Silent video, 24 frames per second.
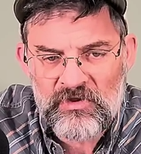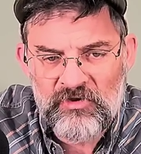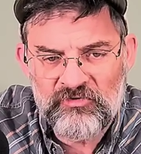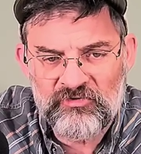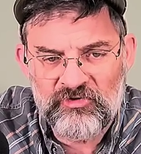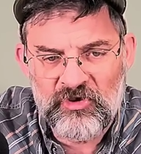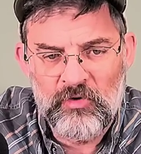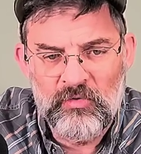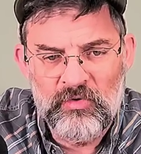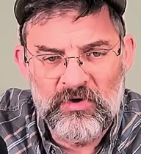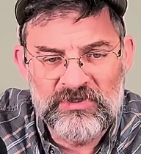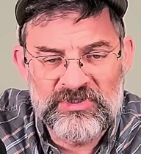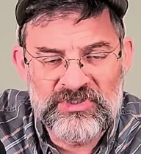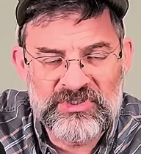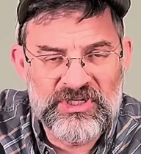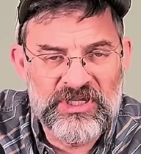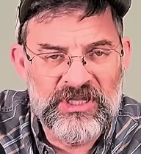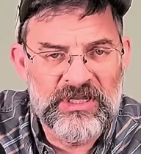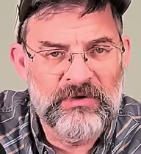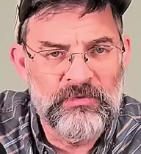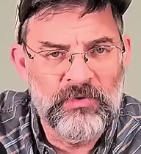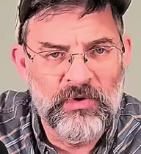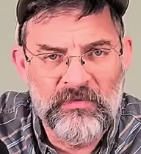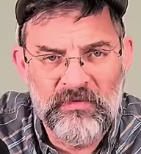So we'll
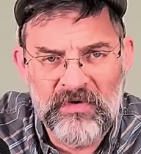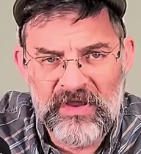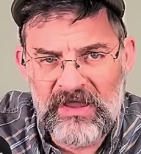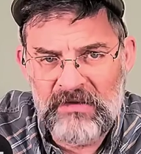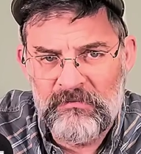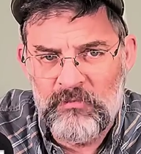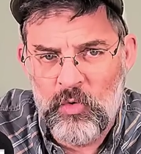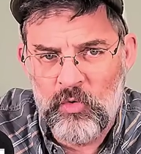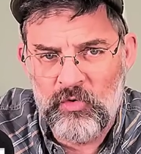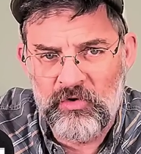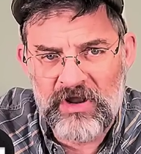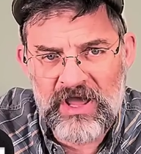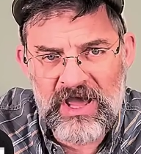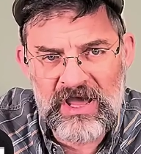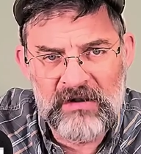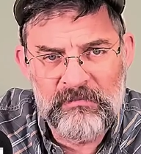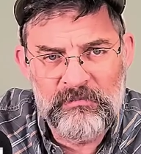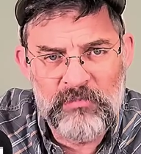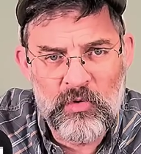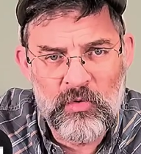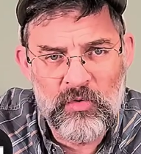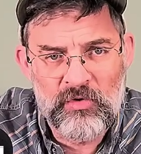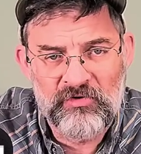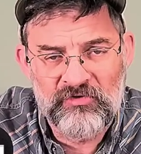see when we get more
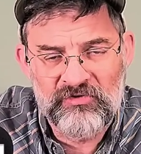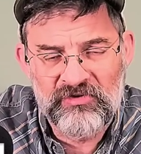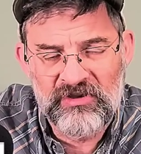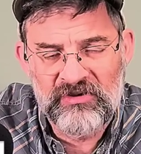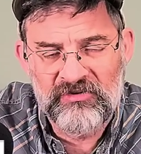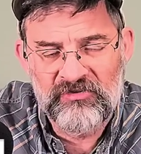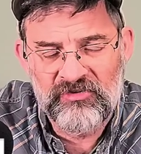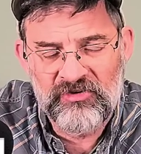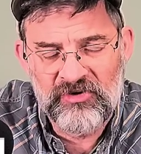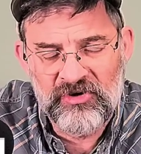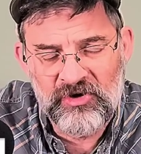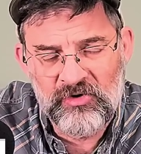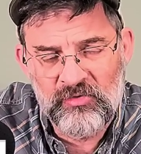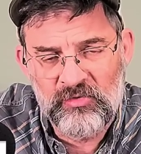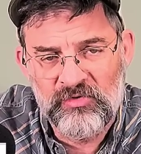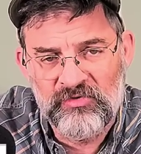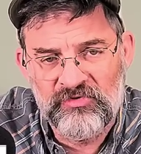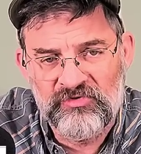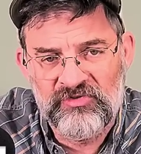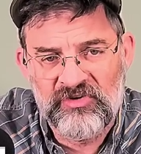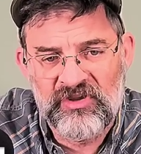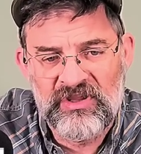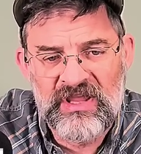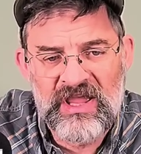data ports each year,
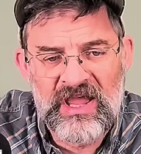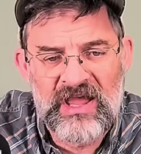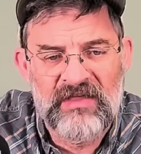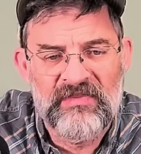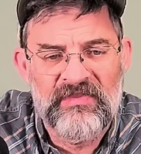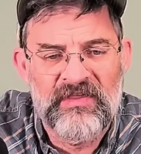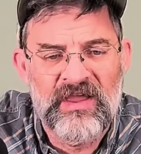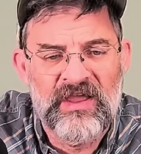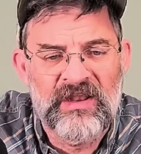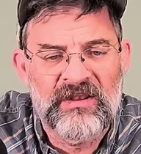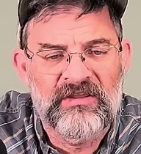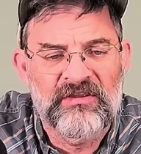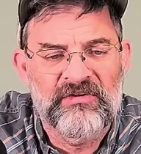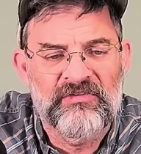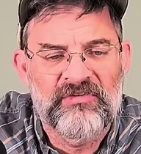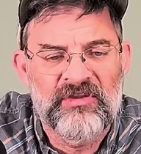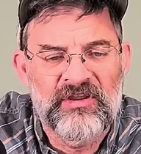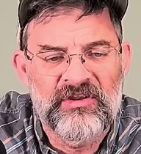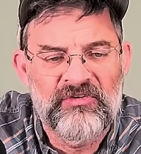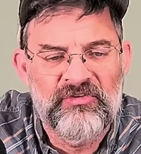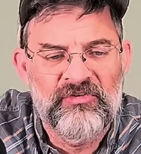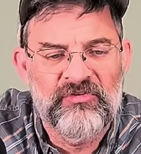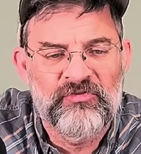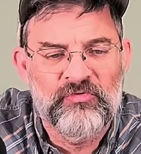we'll see how that
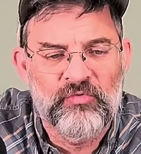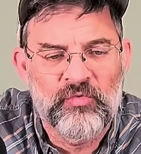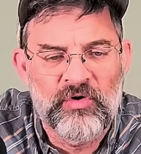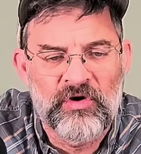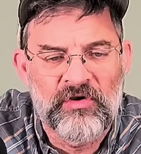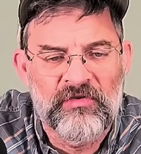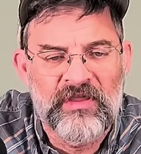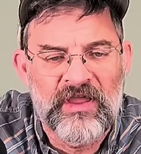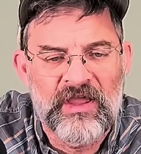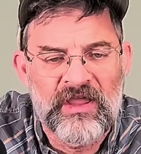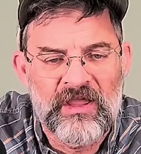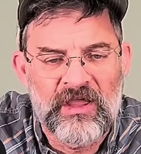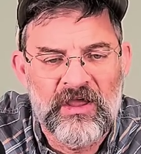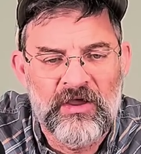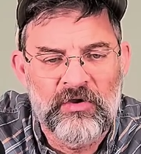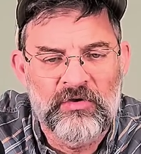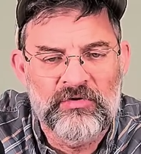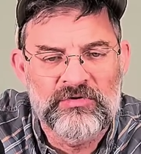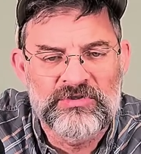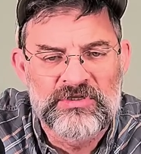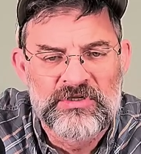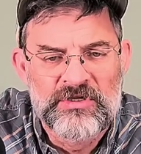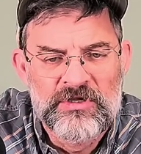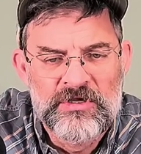continues, where that
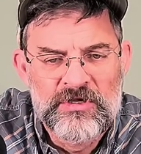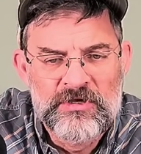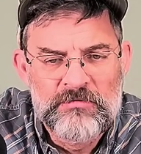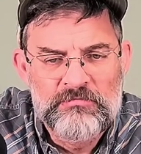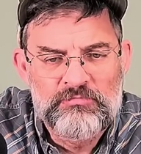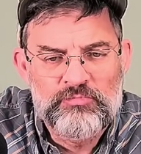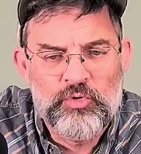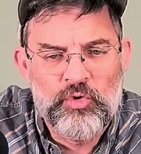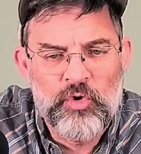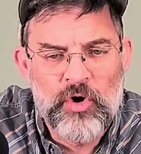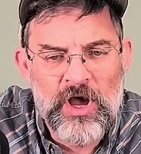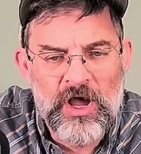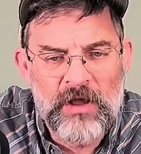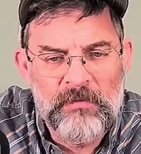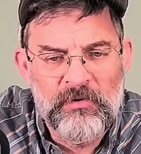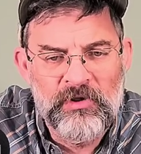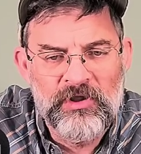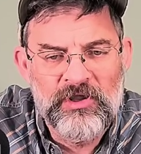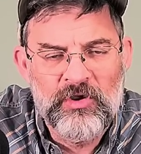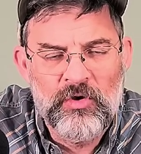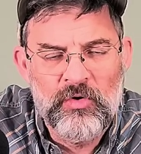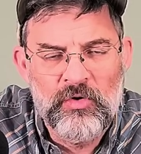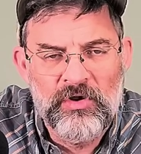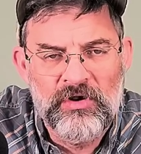goes.
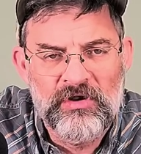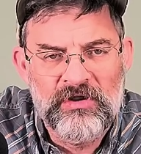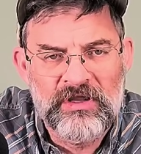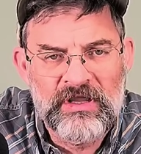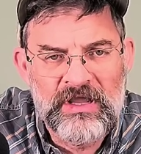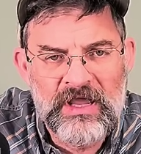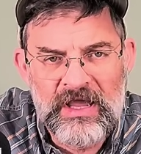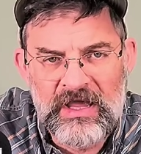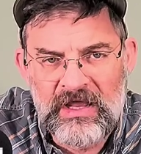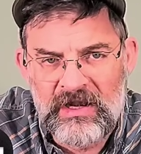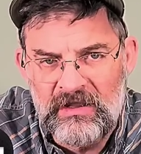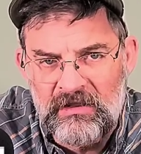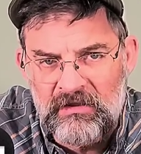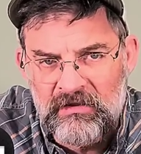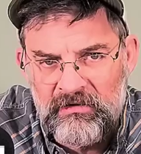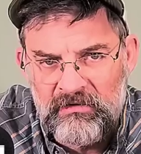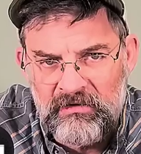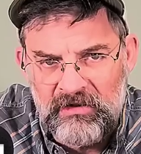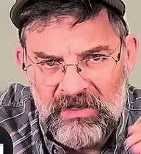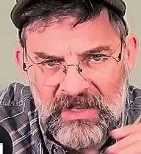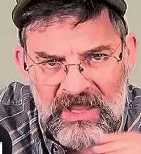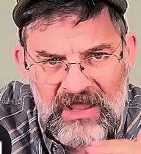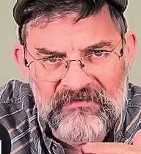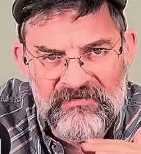Probably going to kind of
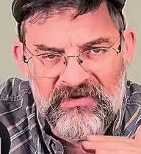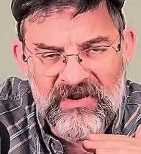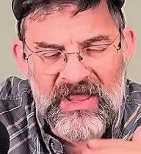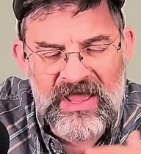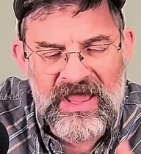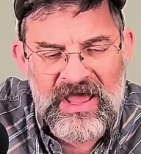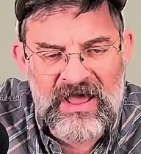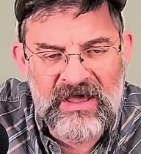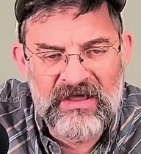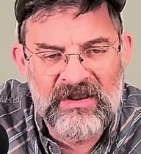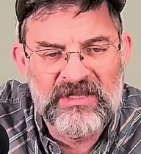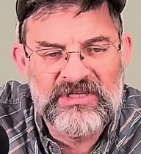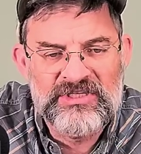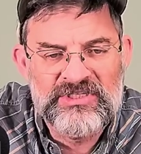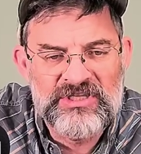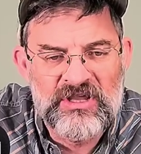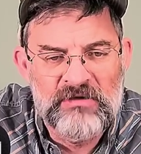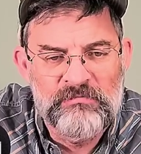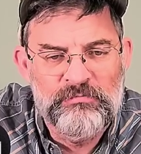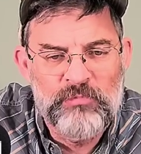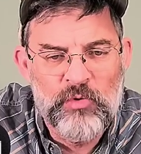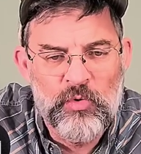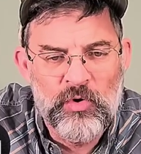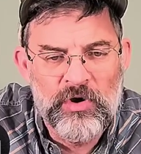level out at
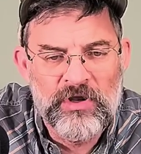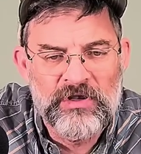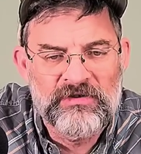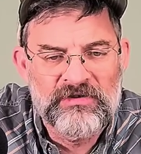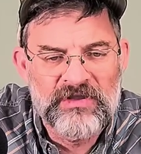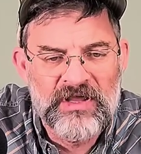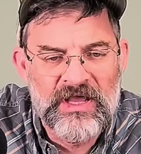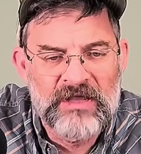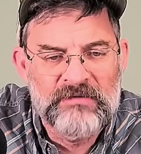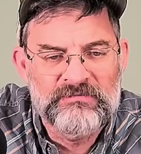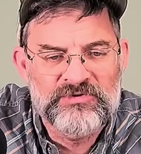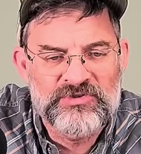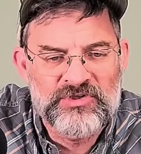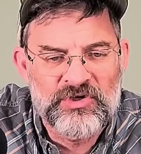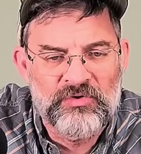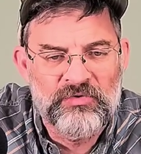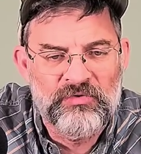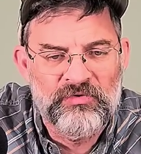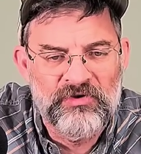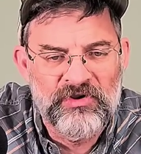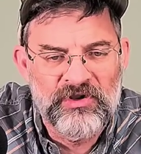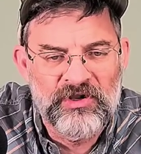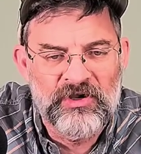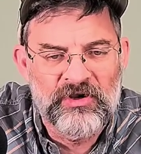some point in time,
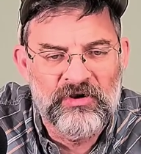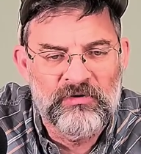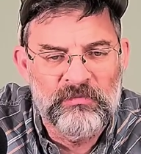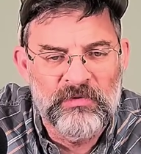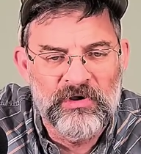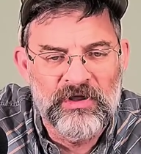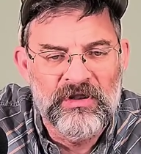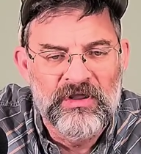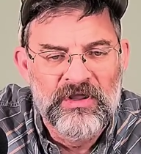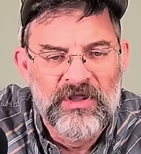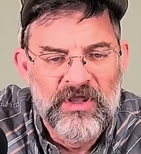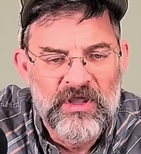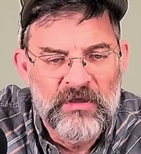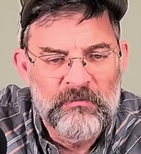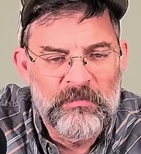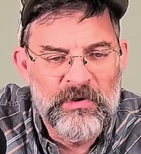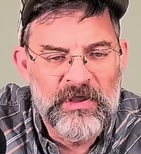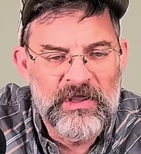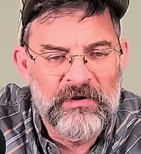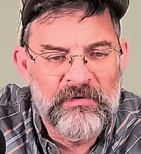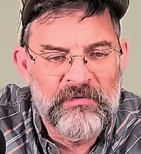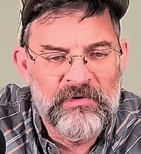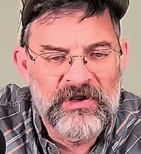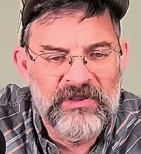certain year, but
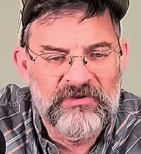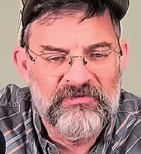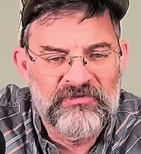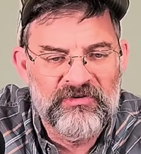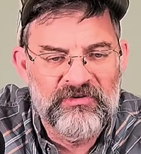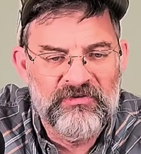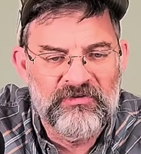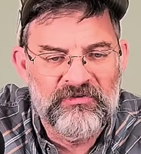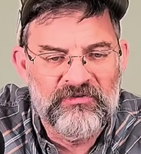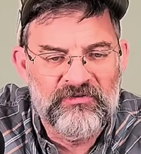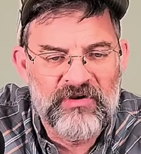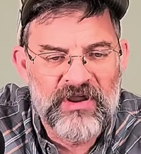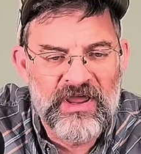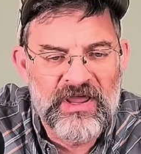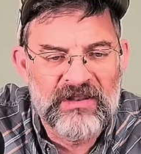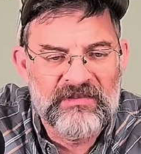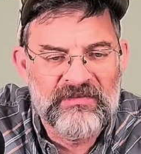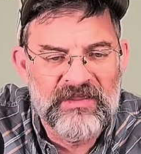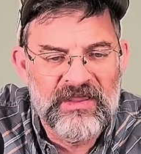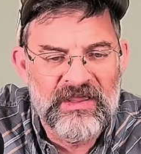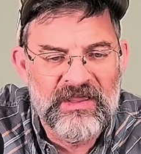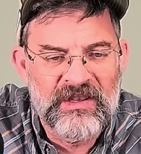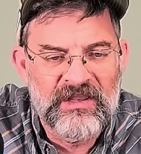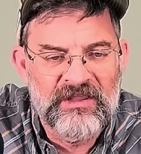be interesting to
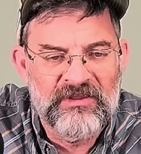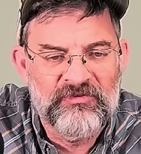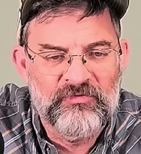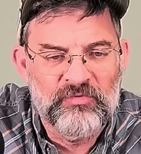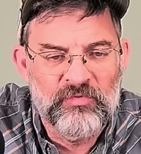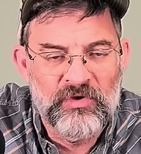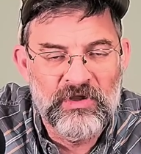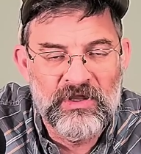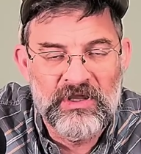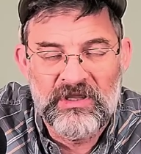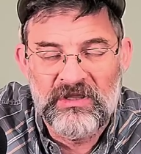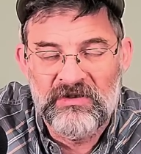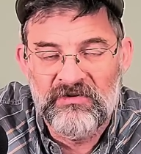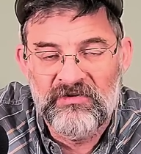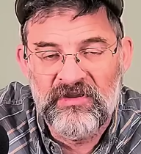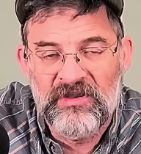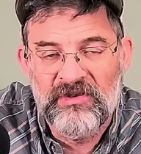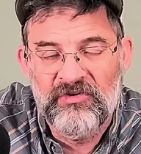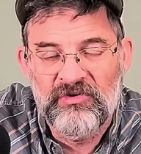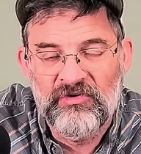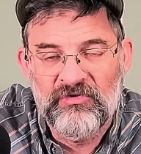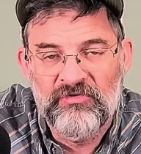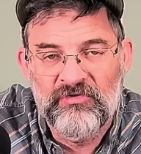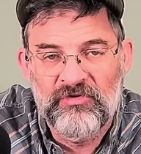track that as we
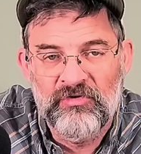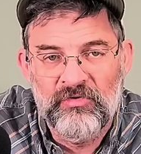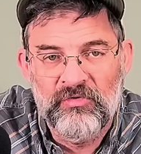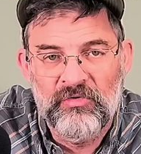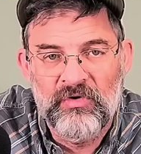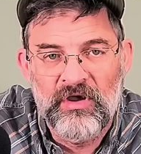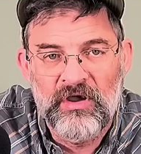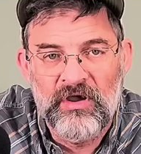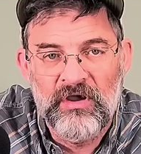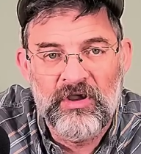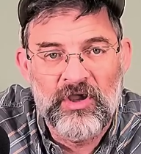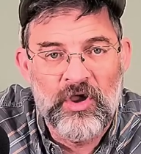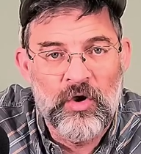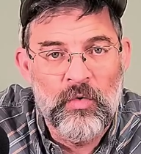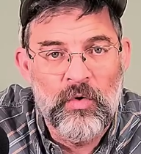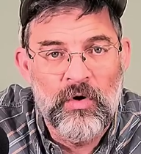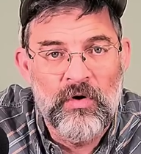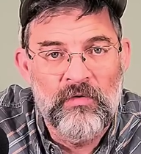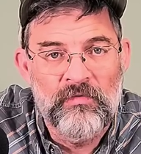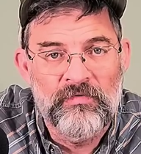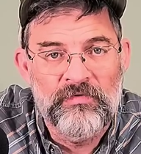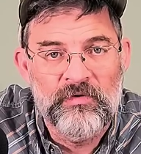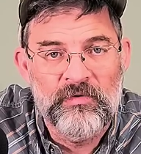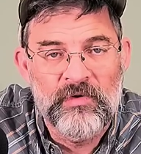continue to go
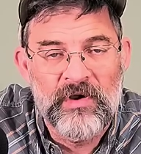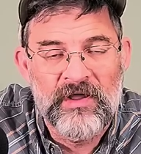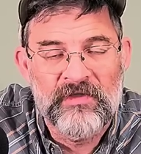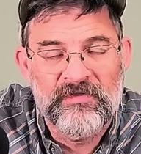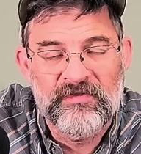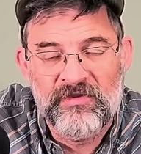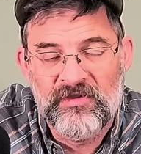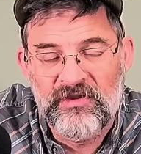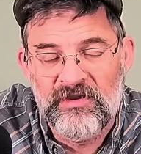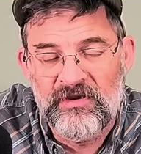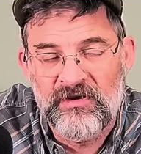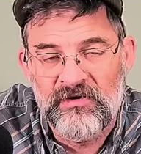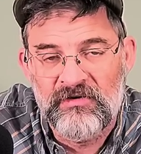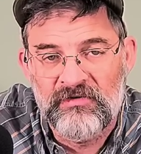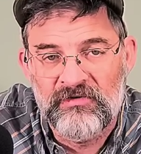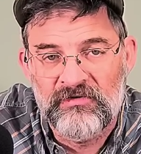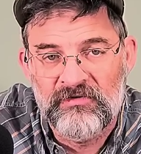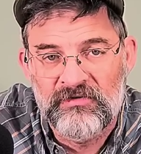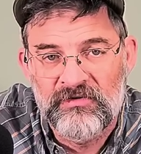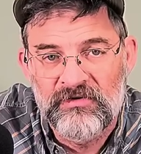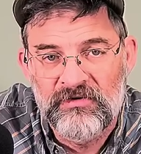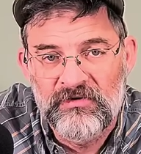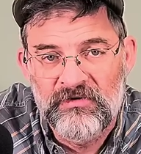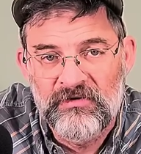on throughout the
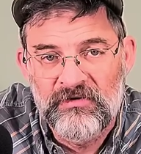years.